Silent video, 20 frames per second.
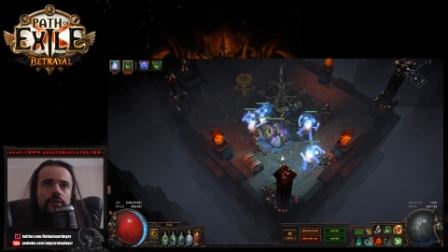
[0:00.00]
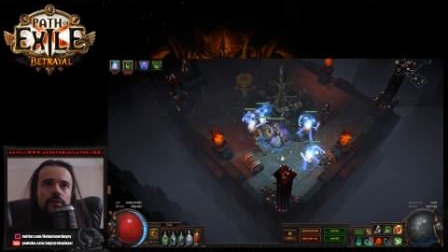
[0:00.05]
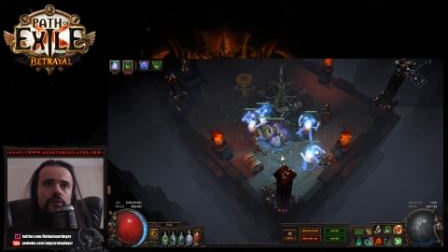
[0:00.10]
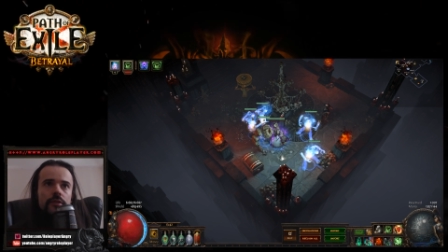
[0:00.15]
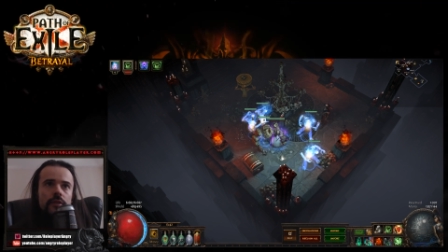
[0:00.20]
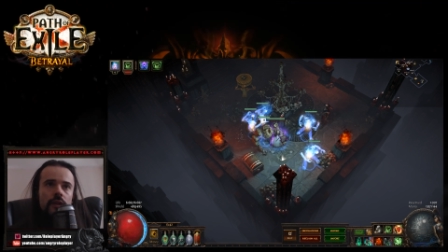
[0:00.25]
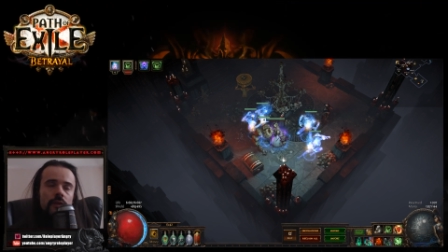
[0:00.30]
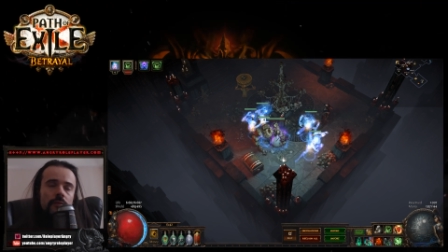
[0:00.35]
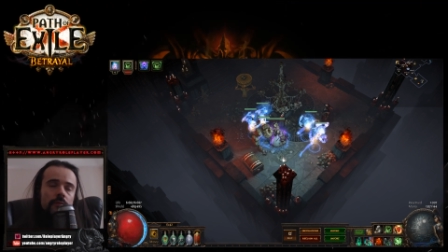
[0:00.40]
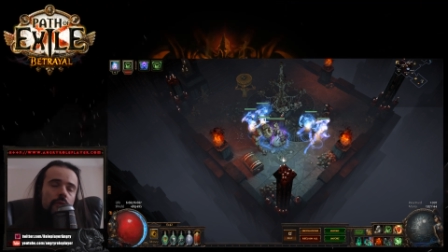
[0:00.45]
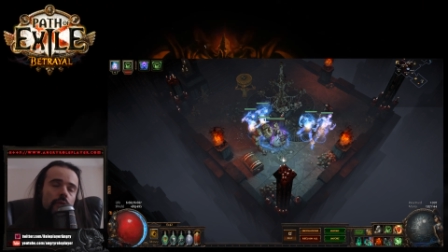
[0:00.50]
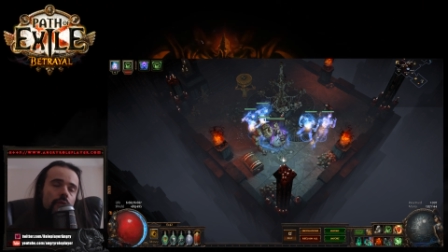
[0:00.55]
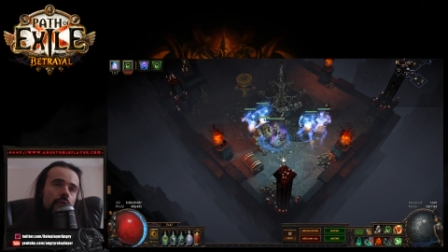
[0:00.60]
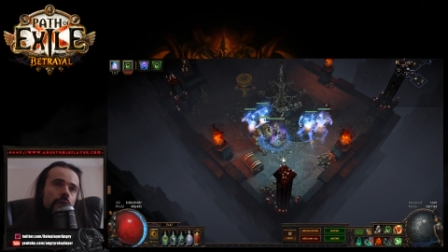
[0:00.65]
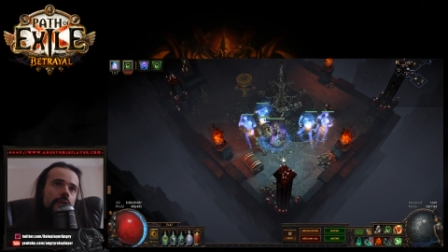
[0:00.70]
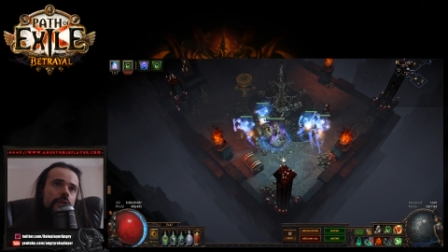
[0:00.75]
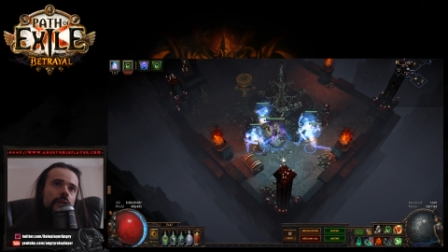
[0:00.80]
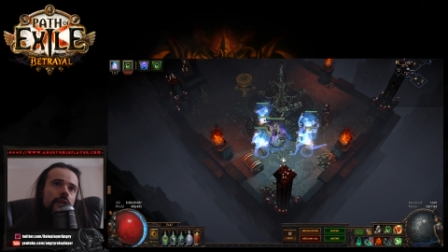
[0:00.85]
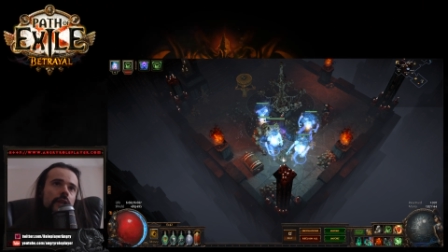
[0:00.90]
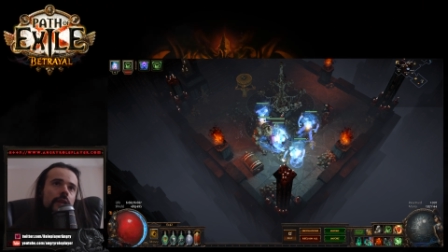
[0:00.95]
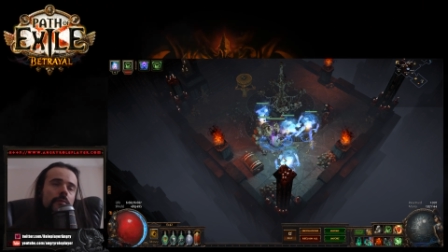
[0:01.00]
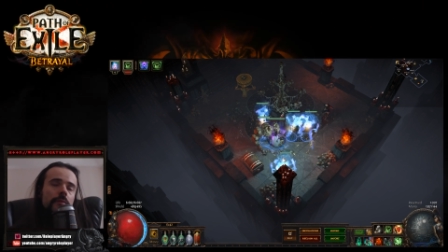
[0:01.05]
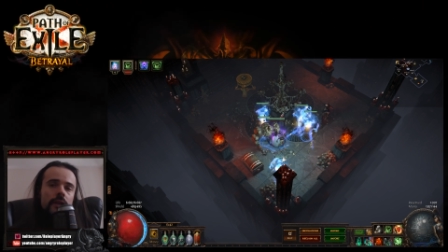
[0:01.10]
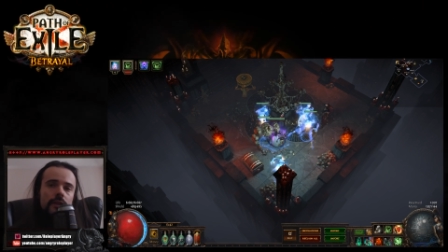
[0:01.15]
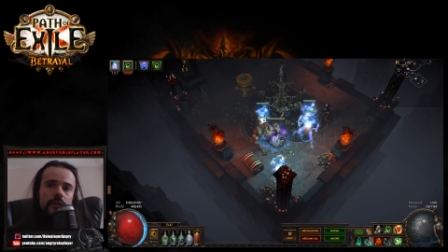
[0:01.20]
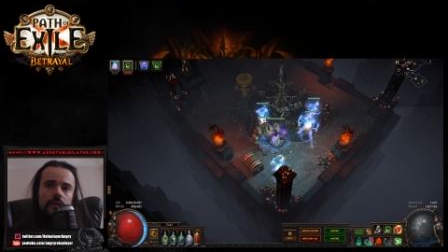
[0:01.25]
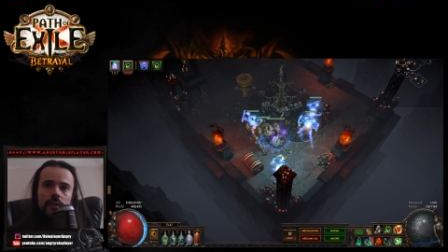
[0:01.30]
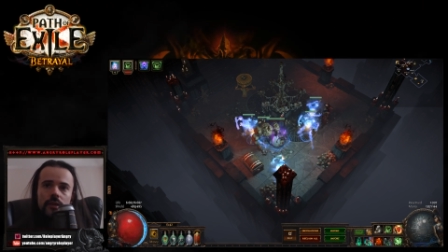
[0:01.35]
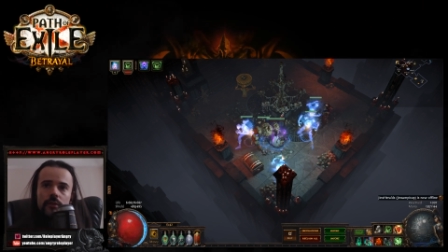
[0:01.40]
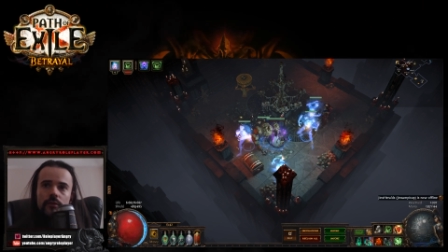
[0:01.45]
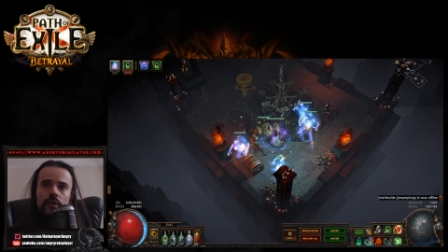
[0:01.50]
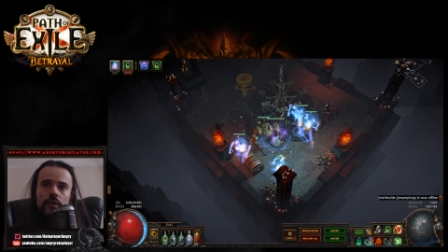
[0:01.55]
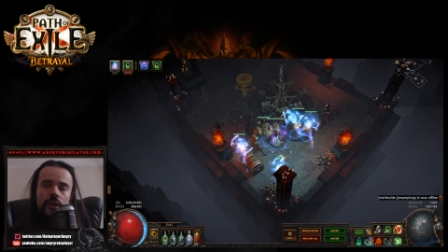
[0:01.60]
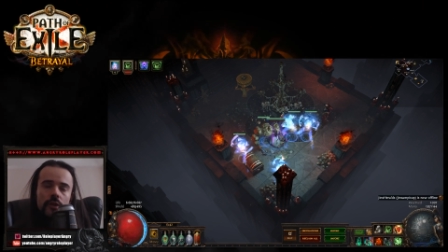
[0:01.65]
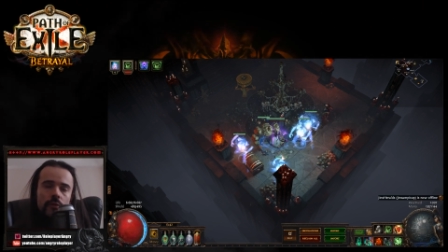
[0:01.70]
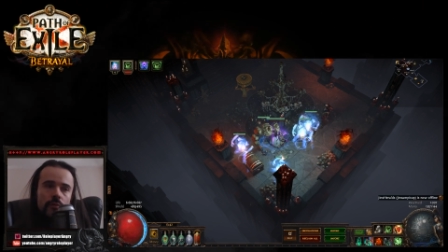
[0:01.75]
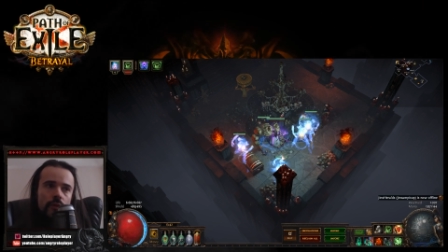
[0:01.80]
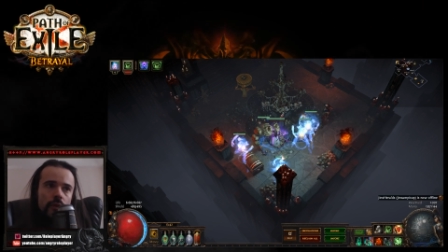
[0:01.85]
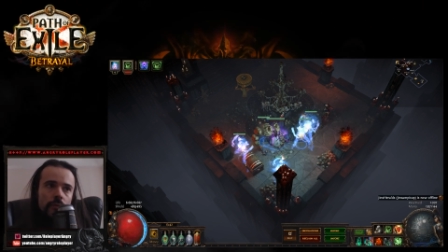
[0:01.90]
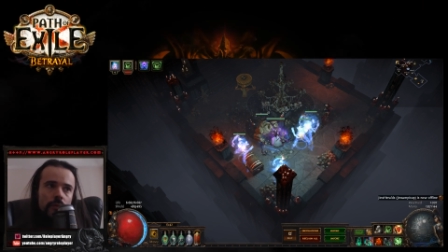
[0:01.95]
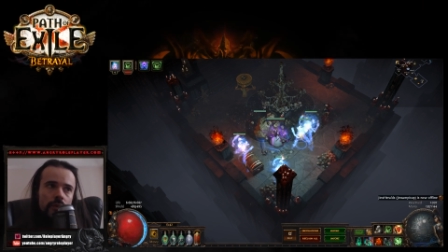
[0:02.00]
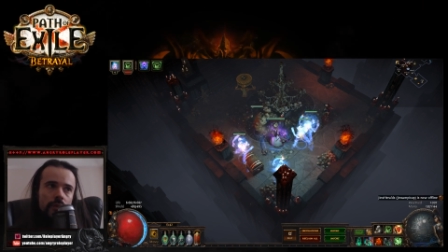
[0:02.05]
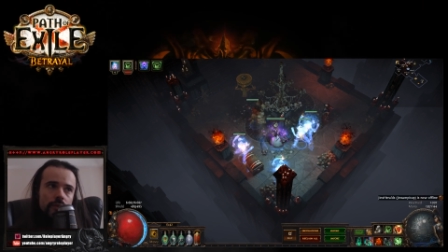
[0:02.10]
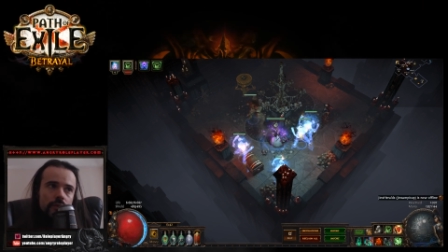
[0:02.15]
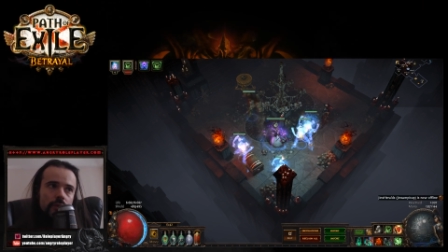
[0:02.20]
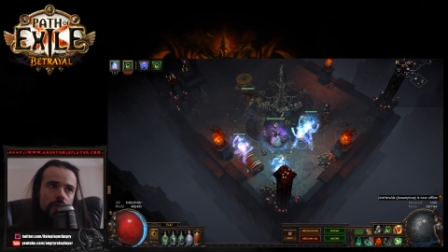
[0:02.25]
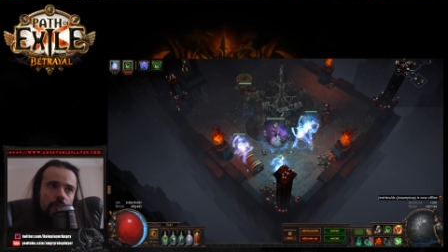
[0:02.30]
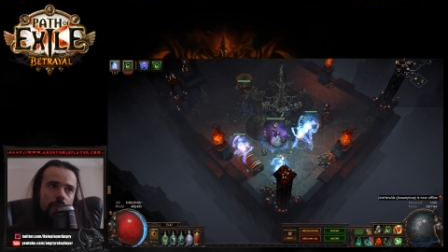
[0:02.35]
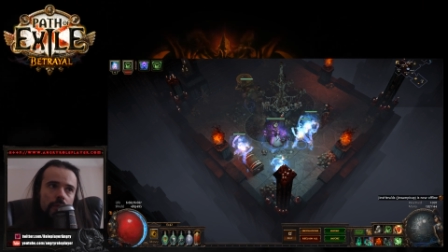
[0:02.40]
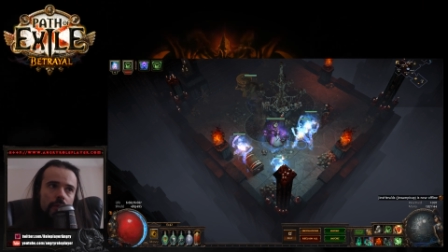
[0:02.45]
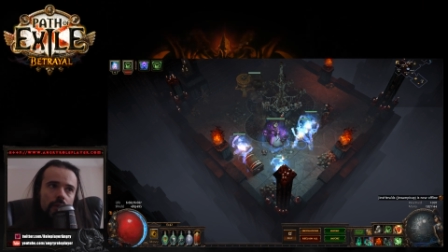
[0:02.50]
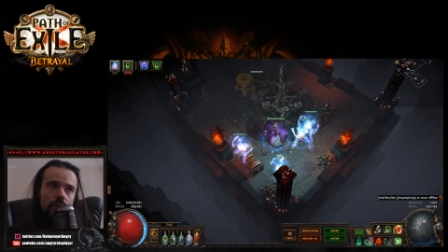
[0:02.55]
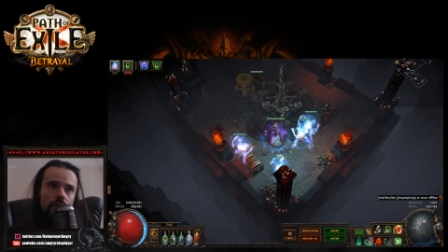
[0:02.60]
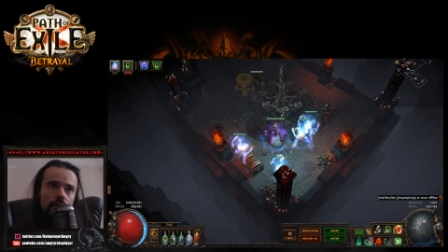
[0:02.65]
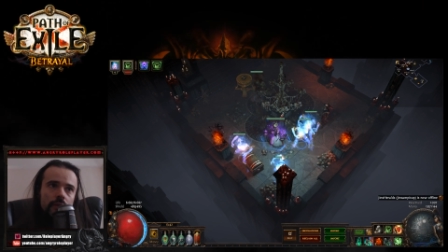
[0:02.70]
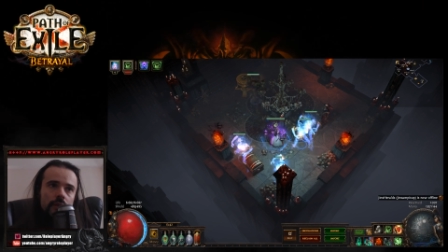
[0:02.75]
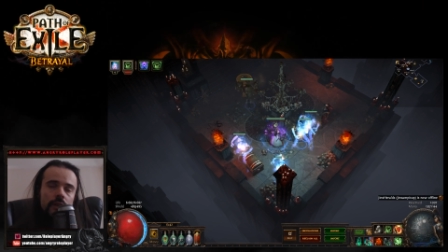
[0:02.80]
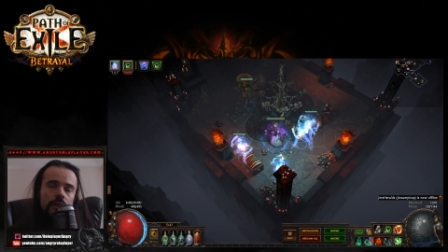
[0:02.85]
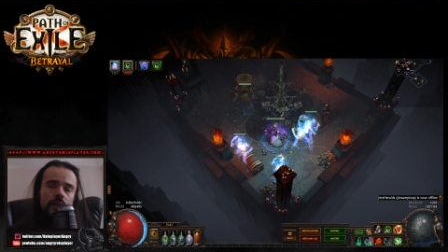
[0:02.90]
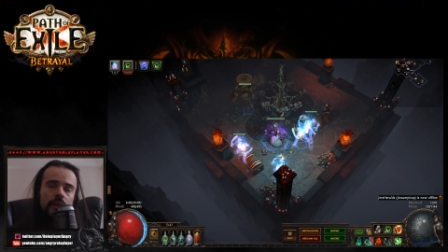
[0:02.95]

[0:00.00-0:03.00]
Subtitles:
to incorporate Elemental Equilibrium into the build.